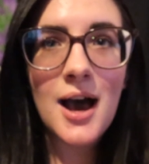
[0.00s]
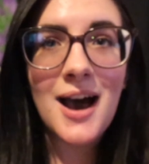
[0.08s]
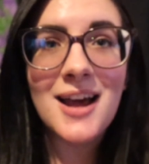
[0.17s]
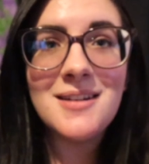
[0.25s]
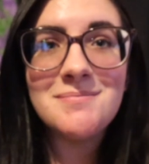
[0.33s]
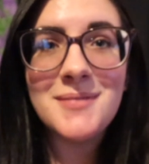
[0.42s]

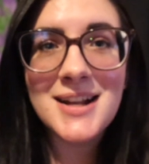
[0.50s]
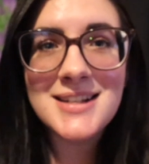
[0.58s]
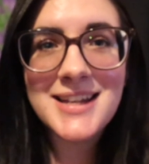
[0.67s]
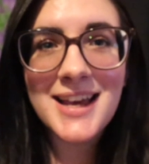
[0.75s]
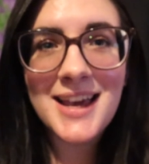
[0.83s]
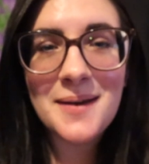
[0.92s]
On
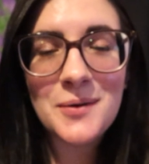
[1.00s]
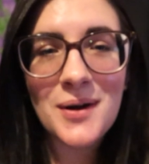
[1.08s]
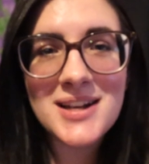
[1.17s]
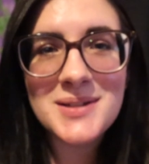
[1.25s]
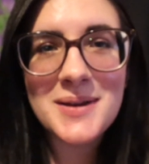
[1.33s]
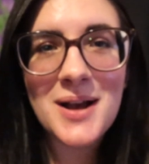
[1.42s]
Monday, I'm
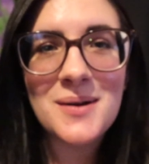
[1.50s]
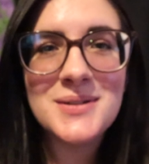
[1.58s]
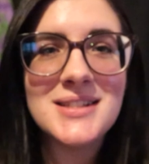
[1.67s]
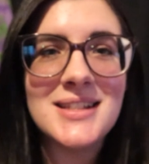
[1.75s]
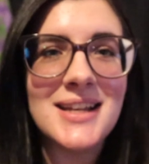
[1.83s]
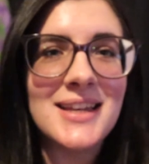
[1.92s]
going to be
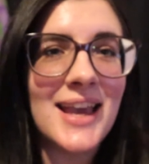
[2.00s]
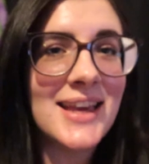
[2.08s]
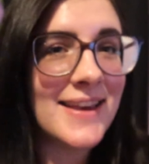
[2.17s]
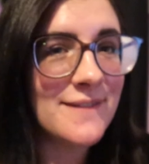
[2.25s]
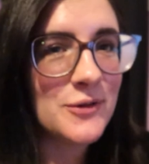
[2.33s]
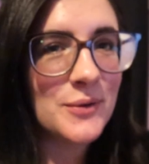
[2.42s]
hosting a
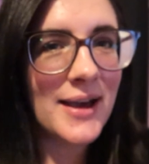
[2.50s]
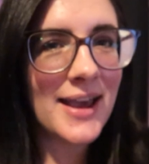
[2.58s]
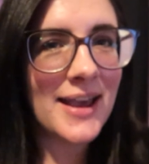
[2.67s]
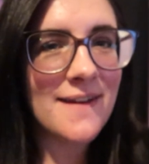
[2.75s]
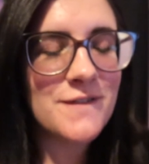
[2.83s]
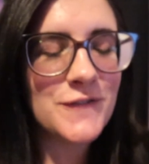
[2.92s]

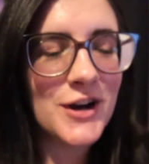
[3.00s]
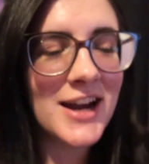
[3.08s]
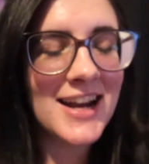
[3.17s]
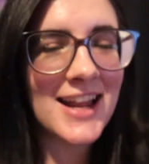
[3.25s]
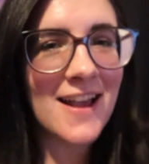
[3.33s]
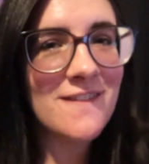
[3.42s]
giveaway for
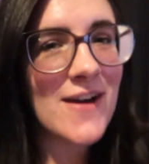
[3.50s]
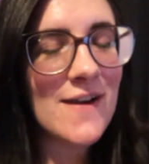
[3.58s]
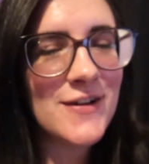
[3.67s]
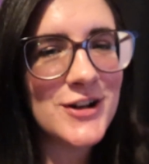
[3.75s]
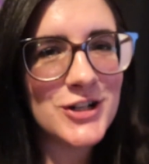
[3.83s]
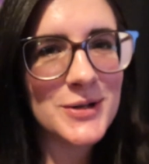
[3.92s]
hitting
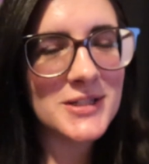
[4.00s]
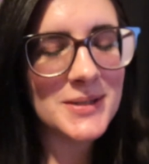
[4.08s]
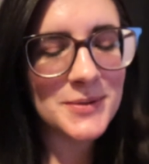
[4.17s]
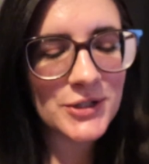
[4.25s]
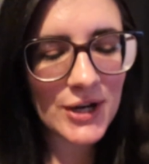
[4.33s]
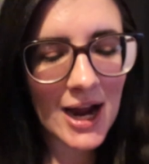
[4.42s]
500
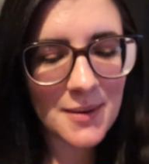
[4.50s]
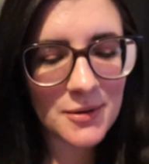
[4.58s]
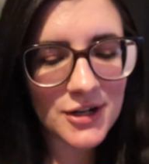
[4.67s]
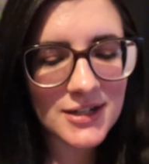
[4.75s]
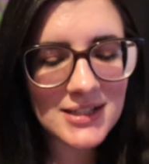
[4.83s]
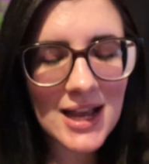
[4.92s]

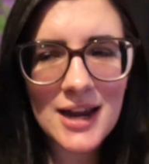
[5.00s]
subscribers.